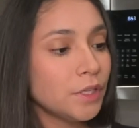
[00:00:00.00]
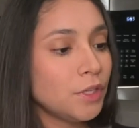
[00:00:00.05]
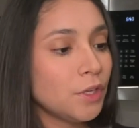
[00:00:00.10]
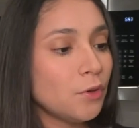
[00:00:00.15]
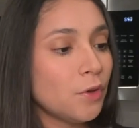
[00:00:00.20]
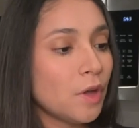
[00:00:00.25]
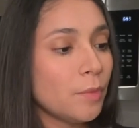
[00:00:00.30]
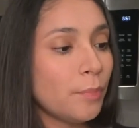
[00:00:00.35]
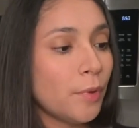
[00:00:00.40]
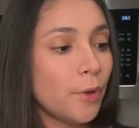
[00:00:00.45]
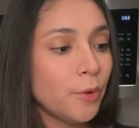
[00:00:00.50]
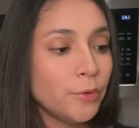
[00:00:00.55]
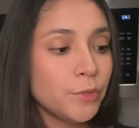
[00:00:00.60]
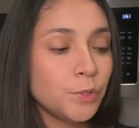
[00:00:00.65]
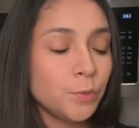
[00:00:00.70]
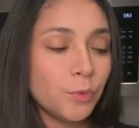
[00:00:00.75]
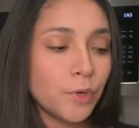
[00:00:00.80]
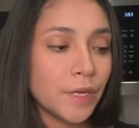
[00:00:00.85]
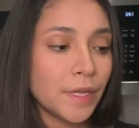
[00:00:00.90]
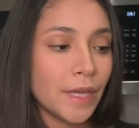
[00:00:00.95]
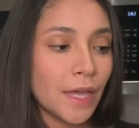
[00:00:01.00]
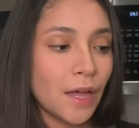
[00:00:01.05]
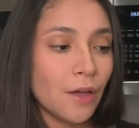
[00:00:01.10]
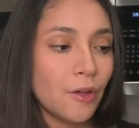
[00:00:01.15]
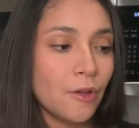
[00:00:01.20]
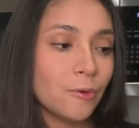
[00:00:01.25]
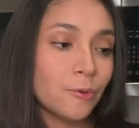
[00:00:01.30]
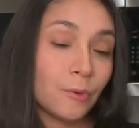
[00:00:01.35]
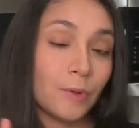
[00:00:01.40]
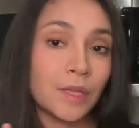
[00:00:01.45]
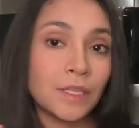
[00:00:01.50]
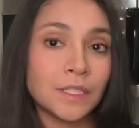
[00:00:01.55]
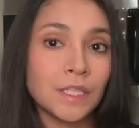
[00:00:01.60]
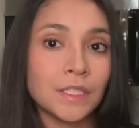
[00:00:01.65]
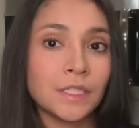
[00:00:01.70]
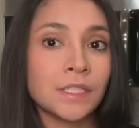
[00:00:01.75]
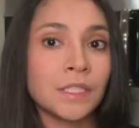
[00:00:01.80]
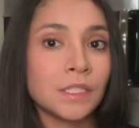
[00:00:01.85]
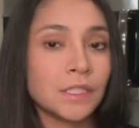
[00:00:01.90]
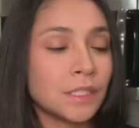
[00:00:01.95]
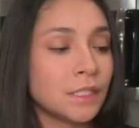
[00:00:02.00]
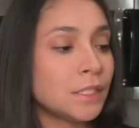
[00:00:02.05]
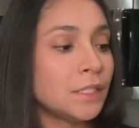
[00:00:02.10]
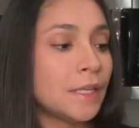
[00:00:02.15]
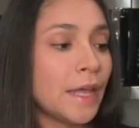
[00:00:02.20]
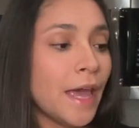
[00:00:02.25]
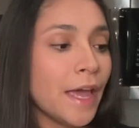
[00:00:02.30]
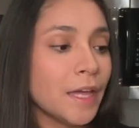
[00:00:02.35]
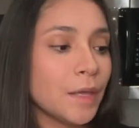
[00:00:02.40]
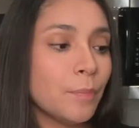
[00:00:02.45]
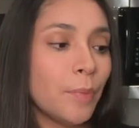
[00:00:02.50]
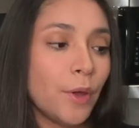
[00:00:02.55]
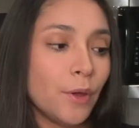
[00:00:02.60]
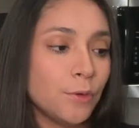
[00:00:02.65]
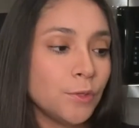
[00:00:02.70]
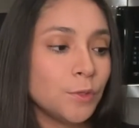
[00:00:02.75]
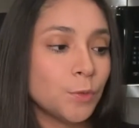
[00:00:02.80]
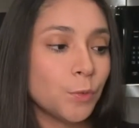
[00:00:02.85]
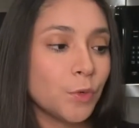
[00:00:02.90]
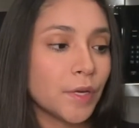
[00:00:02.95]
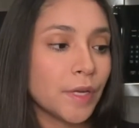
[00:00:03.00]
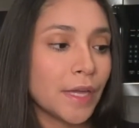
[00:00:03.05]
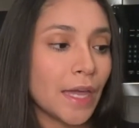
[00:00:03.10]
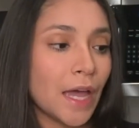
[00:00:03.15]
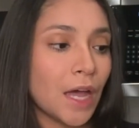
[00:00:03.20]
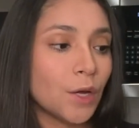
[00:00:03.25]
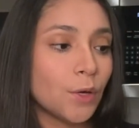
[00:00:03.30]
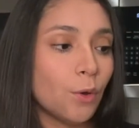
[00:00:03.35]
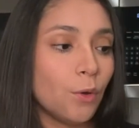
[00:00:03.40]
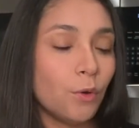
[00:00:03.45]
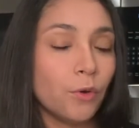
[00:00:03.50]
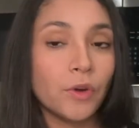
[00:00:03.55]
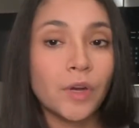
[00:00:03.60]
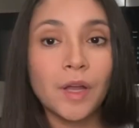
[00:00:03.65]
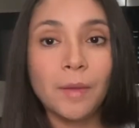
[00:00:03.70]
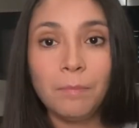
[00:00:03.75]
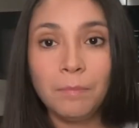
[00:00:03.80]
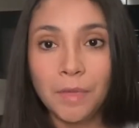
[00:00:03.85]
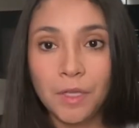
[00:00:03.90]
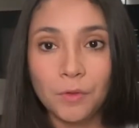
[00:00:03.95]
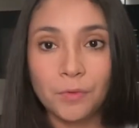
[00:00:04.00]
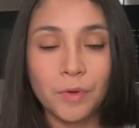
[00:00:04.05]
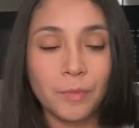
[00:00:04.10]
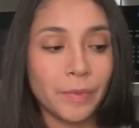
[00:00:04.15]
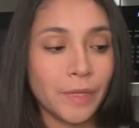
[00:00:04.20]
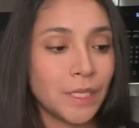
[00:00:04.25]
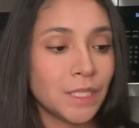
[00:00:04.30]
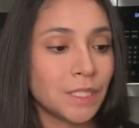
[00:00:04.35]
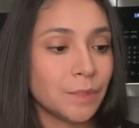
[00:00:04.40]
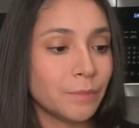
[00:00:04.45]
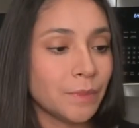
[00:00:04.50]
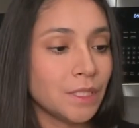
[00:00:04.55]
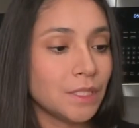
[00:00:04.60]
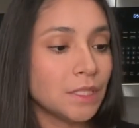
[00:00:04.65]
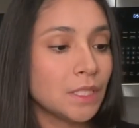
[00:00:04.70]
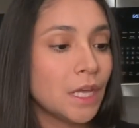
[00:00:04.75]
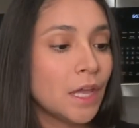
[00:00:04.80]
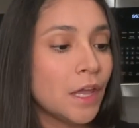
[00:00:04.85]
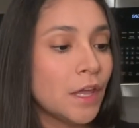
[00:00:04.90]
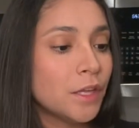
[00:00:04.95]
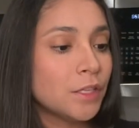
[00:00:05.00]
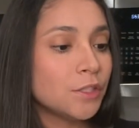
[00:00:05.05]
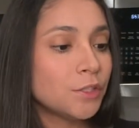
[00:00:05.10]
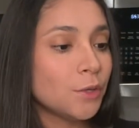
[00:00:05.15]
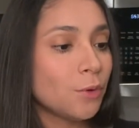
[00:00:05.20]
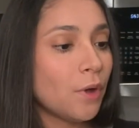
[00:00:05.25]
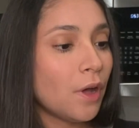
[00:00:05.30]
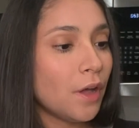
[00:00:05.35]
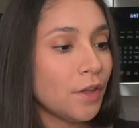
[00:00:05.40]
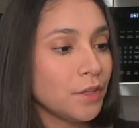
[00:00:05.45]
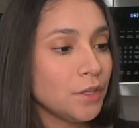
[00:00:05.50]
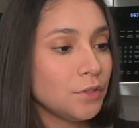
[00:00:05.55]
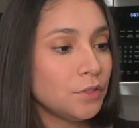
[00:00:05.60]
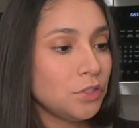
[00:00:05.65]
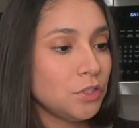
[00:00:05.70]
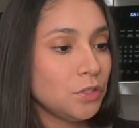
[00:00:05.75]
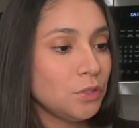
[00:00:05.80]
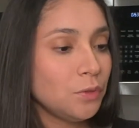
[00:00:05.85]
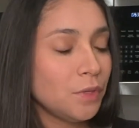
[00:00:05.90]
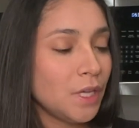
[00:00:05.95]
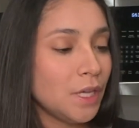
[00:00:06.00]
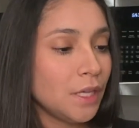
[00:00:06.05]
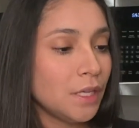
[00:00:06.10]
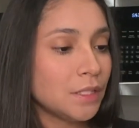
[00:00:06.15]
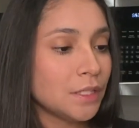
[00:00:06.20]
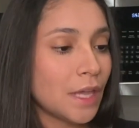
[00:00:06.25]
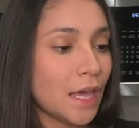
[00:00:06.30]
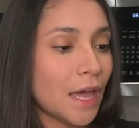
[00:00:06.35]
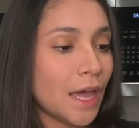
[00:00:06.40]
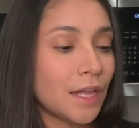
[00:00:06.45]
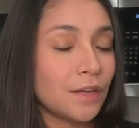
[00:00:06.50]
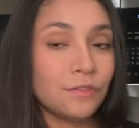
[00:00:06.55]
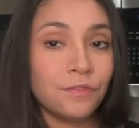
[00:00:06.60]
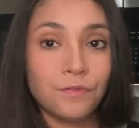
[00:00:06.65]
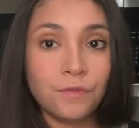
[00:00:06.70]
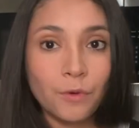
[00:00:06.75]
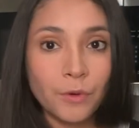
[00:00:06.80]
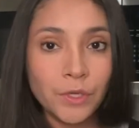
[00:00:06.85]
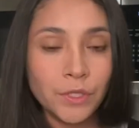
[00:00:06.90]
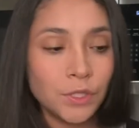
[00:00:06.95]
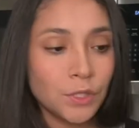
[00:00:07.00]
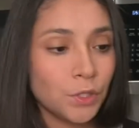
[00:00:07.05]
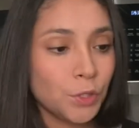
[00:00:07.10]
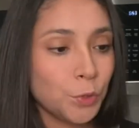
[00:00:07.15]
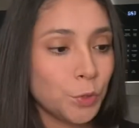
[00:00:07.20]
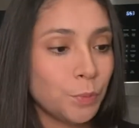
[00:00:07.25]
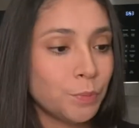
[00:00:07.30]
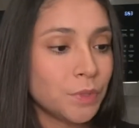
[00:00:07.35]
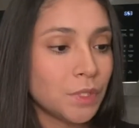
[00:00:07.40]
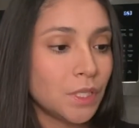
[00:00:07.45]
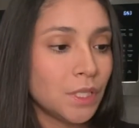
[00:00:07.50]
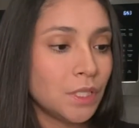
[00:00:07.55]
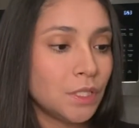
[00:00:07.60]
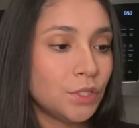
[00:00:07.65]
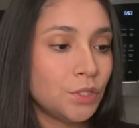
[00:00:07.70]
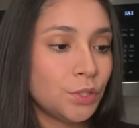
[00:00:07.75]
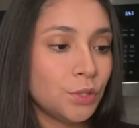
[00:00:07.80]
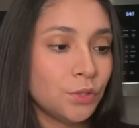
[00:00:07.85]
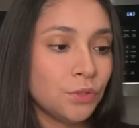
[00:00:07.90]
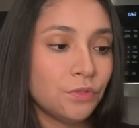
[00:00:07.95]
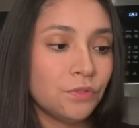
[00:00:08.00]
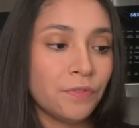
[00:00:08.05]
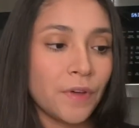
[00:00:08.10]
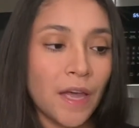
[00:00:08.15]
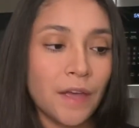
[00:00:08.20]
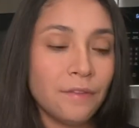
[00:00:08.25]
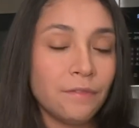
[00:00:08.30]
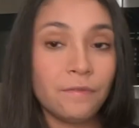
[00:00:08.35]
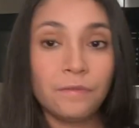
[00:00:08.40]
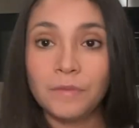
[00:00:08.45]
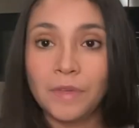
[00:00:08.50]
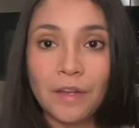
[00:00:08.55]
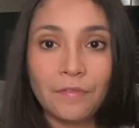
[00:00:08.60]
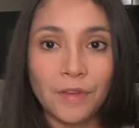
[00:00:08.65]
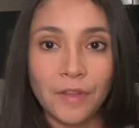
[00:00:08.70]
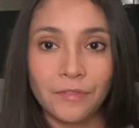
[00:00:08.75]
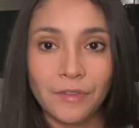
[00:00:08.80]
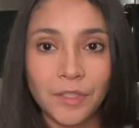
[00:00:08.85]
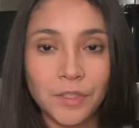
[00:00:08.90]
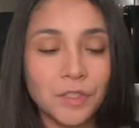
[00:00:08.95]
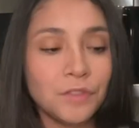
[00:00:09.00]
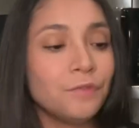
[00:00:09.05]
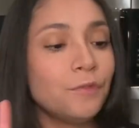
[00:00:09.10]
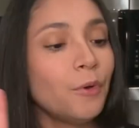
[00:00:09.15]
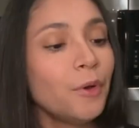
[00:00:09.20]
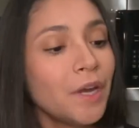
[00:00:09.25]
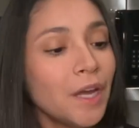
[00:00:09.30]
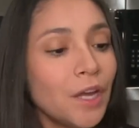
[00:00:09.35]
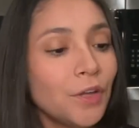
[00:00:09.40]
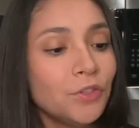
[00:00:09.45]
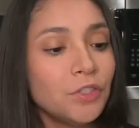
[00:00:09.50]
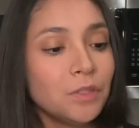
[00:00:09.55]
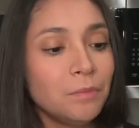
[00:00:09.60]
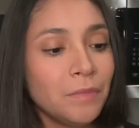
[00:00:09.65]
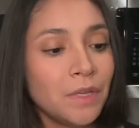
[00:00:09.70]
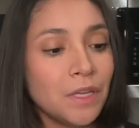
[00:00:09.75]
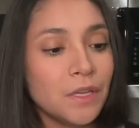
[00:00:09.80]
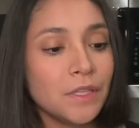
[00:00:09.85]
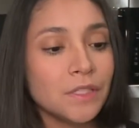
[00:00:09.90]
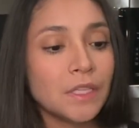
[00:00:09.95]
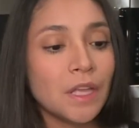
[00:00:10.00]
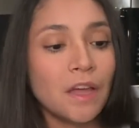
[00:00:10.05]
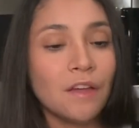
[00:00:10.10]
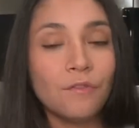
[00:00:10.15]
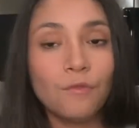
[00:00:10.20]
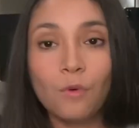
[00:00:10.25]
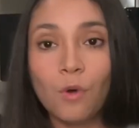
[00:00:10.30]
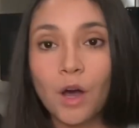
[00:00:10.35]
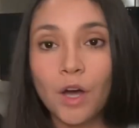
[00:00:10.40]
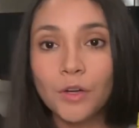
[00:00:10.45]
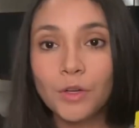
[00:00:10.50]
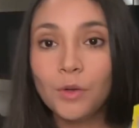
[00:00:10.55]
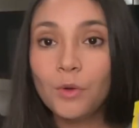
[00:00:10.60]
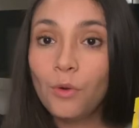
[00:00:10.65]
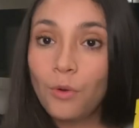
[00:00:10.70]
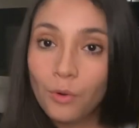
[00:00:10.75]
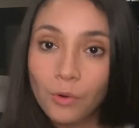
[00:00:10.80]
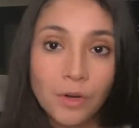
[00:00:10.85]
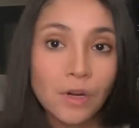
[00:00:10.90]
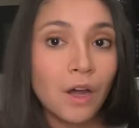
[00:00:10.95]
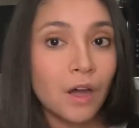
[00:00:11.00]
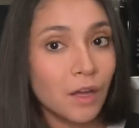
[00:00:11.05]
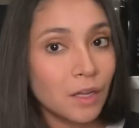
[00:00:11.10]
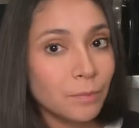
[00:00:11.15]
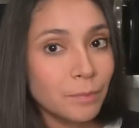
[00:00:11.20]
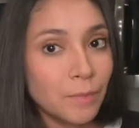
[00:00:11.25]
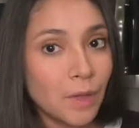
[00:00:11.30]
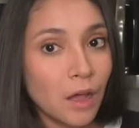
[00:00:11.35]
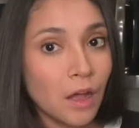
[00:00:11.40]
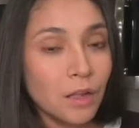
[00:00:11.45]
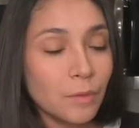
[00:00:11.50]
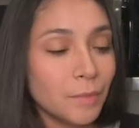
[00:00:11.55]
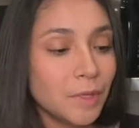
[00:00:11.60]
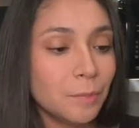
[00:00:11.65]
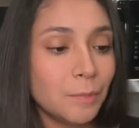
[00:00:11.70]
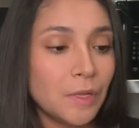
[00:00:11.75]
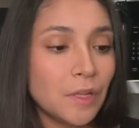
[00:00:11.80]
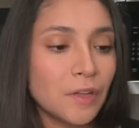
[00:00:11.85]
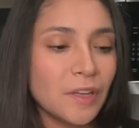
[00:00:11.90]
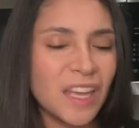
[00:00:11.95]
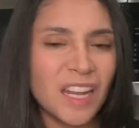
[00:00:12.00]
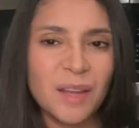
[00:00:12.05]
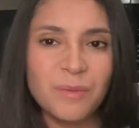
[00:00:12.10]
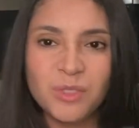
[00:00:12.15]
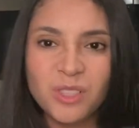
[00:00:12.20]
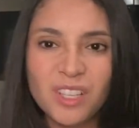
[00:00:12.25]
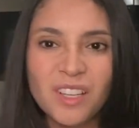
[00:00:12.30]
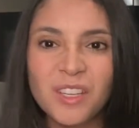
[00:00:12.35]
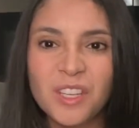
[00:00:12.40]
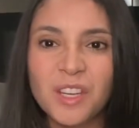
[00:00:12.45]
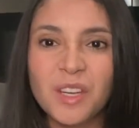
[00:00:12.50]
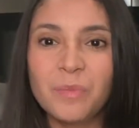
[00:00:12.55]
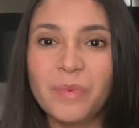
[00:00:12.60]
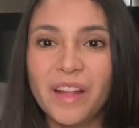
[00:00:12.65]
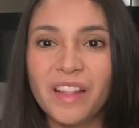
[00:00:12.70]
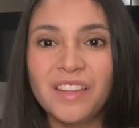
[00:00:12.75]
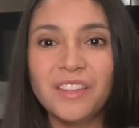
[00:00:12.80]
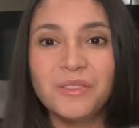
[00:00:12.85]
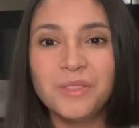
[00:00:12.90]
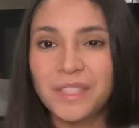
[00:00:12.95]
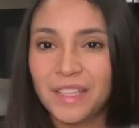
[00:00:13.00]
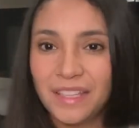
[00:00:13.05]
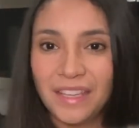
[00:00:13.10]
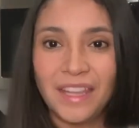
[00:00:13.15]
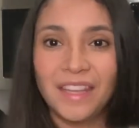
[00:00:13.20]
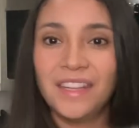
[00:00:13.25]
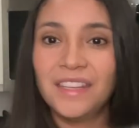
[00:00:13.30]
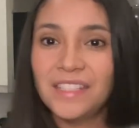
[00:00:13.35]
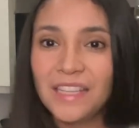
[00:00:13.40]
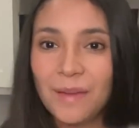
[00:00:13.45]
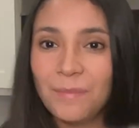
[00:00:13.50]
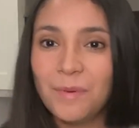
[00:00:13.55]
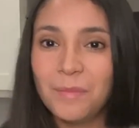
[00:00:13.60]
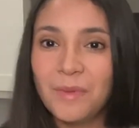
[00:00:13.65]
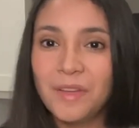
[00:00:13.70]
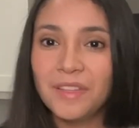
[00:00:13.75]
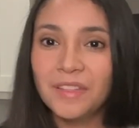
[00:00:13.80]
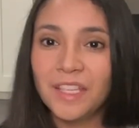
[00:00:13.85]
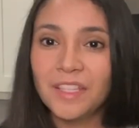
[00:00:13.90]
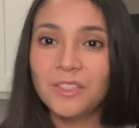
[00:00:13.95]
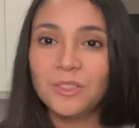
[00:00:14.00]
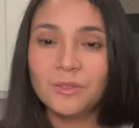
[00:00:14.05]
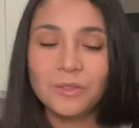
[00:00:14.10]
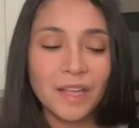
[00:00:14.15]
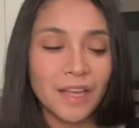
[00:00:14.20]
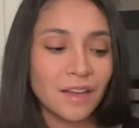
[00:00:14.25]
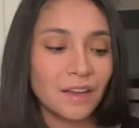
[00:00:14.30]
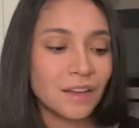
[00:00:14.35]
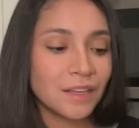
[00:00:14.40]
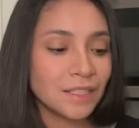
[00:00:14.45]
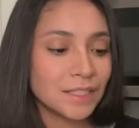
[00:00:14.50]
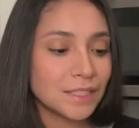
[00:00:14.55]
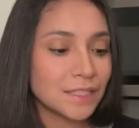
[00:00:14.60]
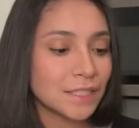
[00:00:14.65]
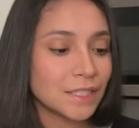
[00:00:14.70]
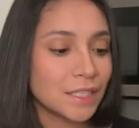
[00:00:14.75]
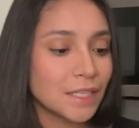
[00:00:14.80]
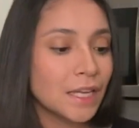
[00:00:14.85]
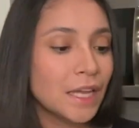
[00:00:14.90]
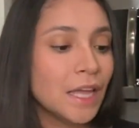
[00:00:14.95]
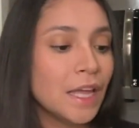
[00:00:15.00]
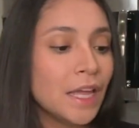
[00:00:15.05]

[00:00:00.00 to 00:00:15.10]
know, a post-workout, oh, it says snack post-workout or meal replacement. So all you do is add four scoops into five, not 500, 400 mils of water or on almond milk. And I'm sure you could probably use any type of milk that you like, honestly.